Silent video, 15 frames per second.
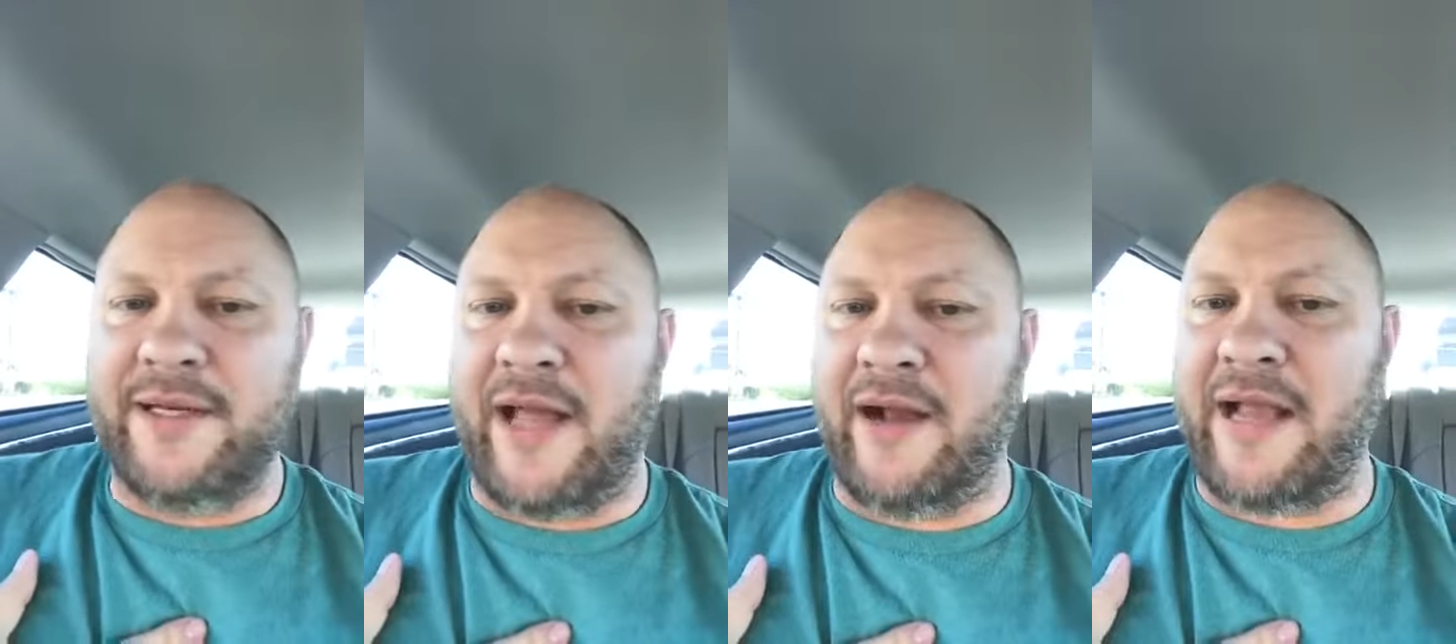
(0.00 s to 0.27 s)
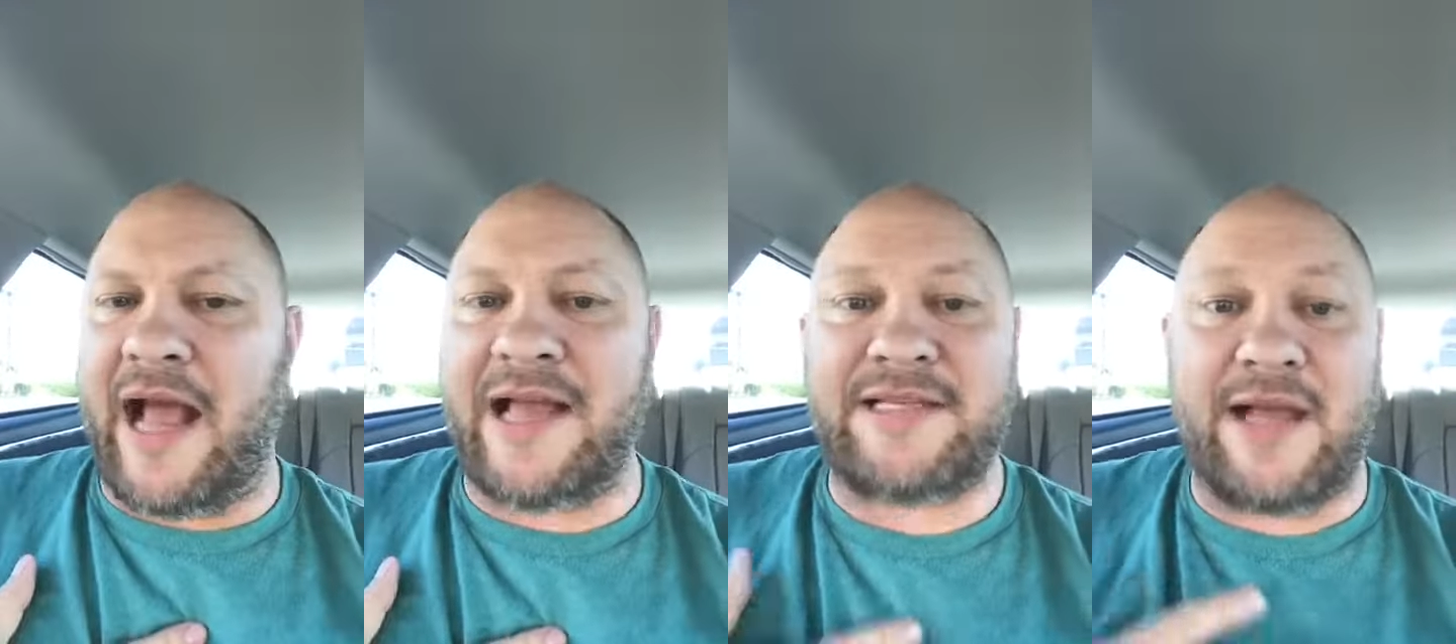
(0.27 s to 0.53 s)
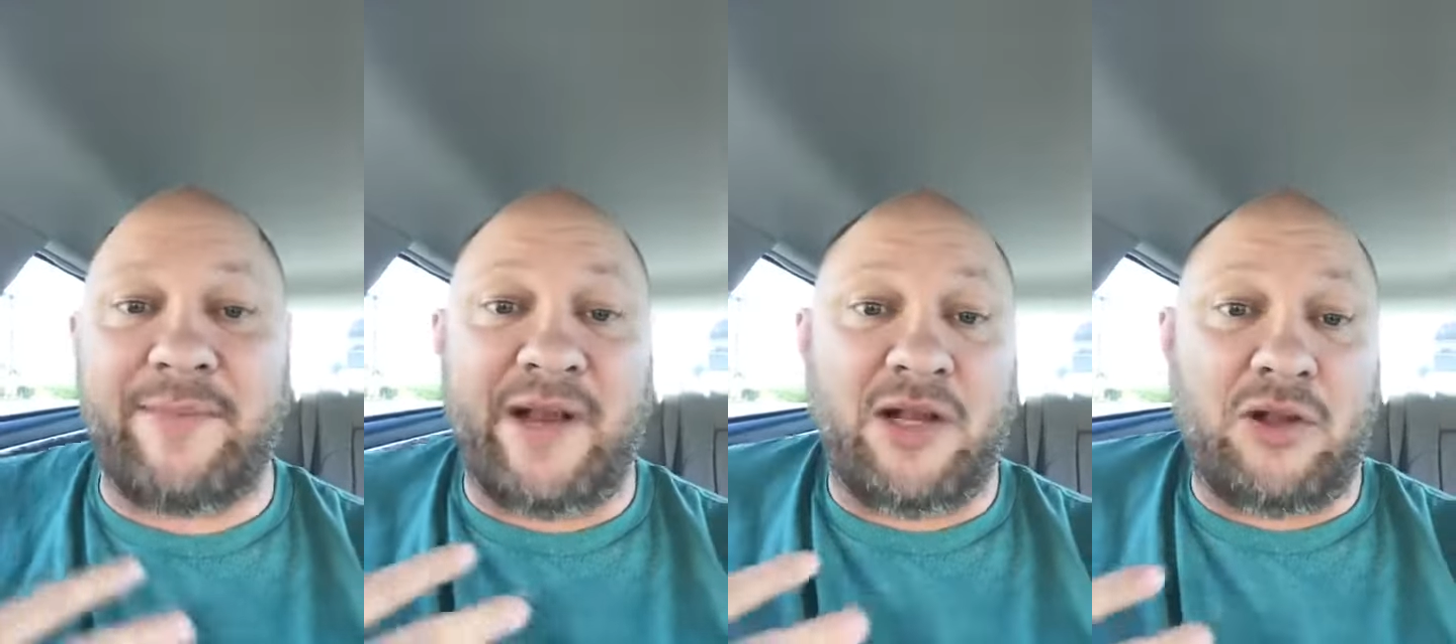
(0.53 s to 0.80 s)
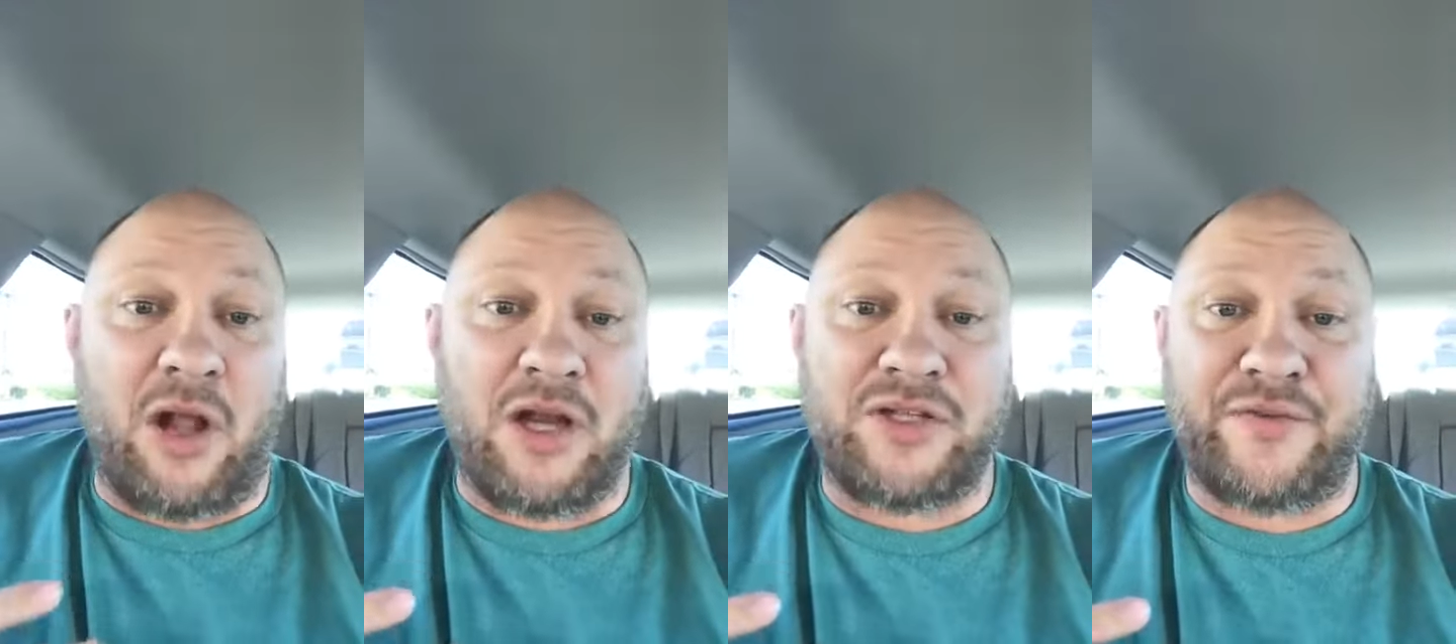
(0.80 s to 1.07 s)
Now guys, I'm in
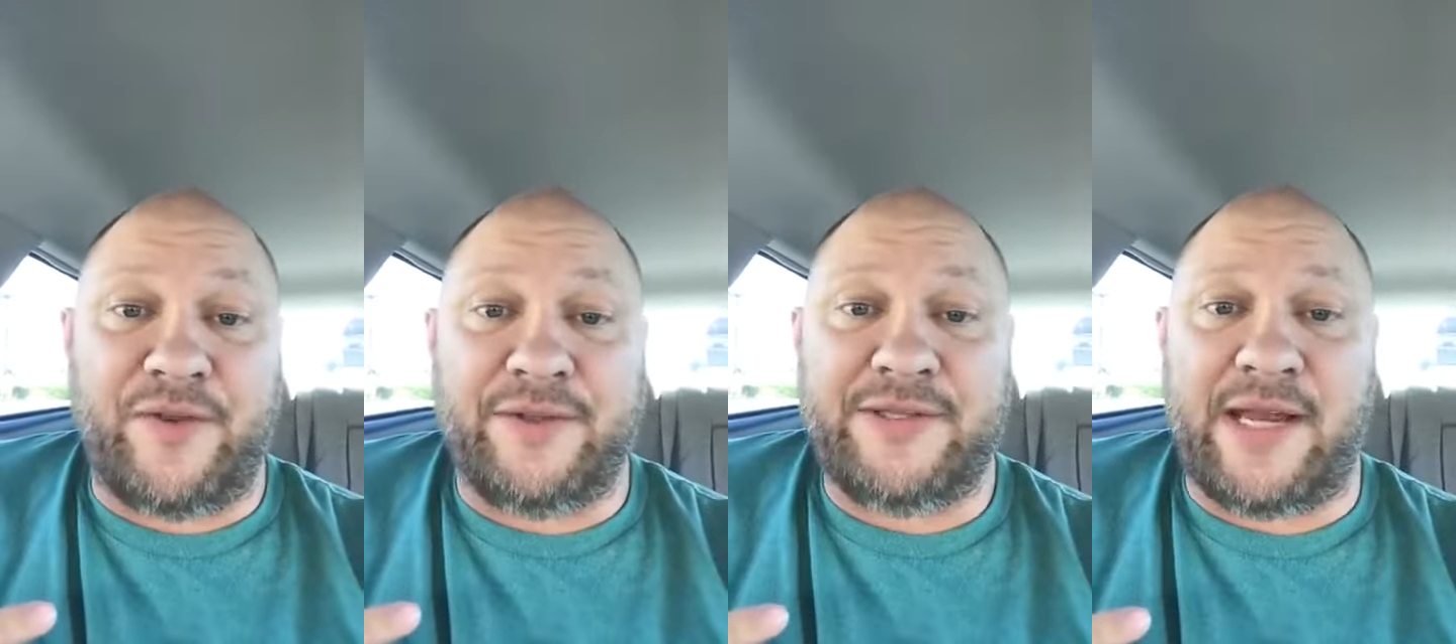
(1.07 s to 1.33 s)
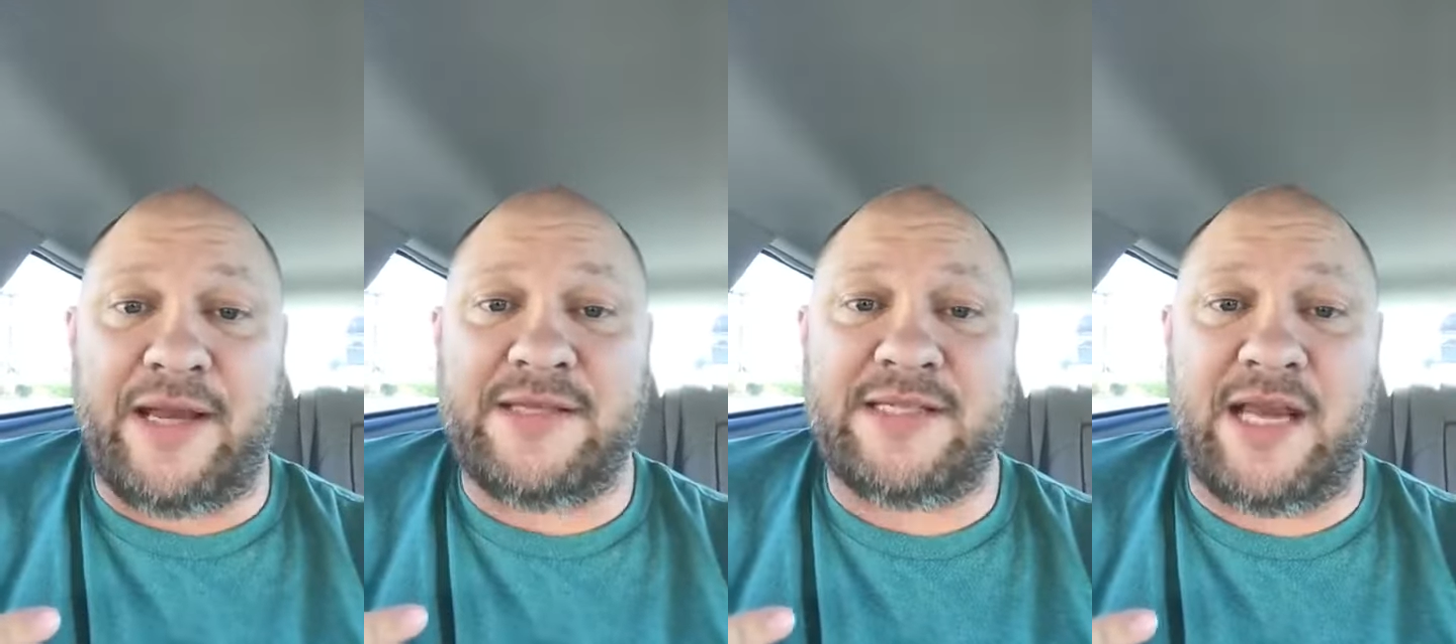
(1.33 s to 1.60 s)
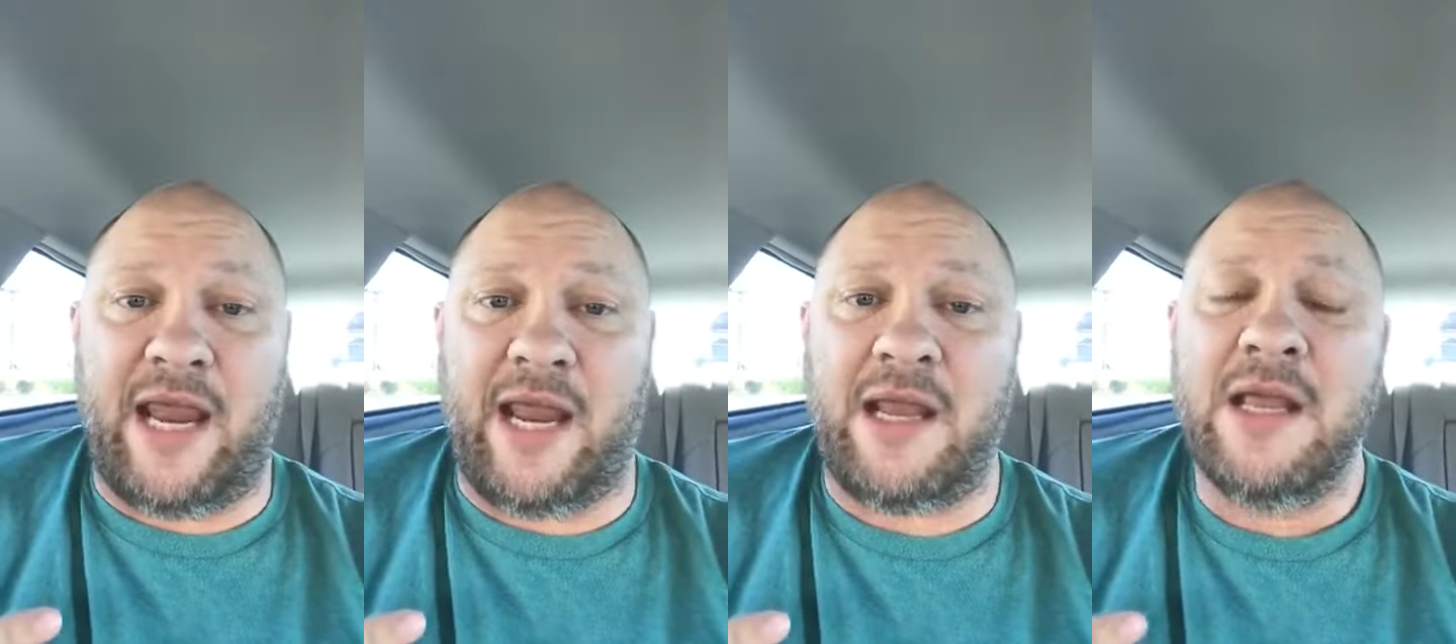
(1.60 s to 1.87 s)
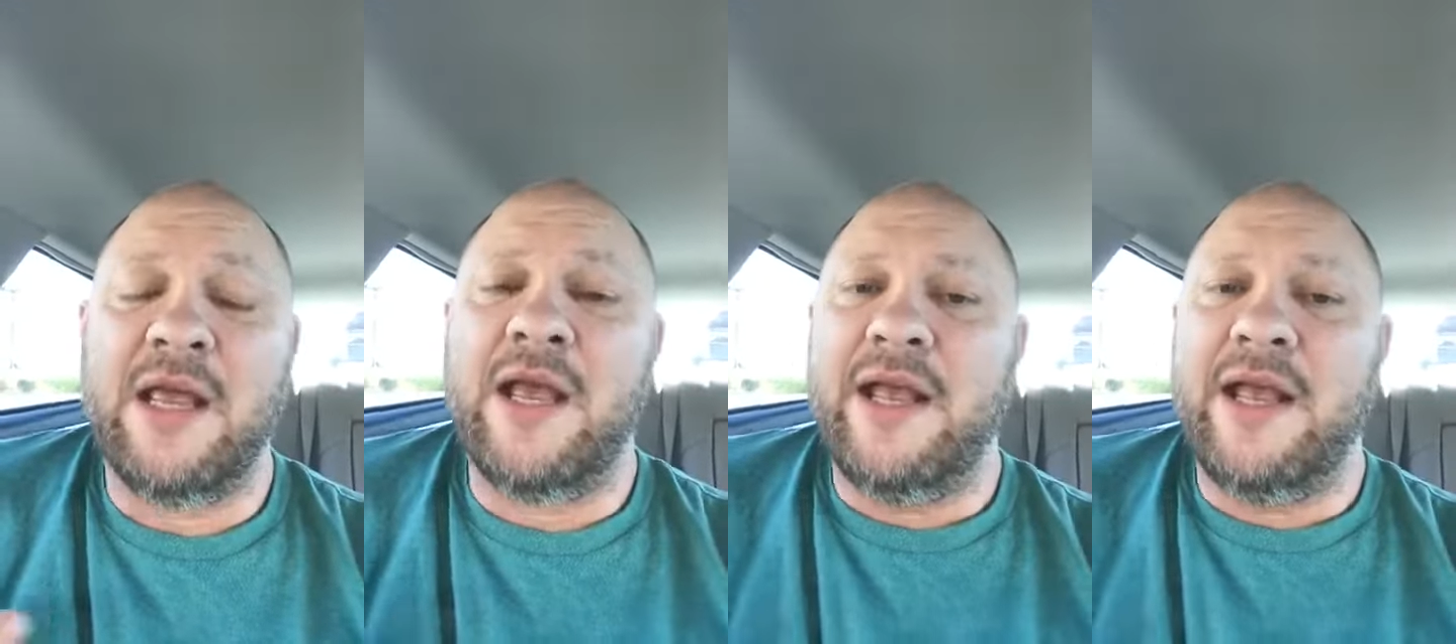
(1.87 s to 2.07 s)
Clarksville, Tennessee.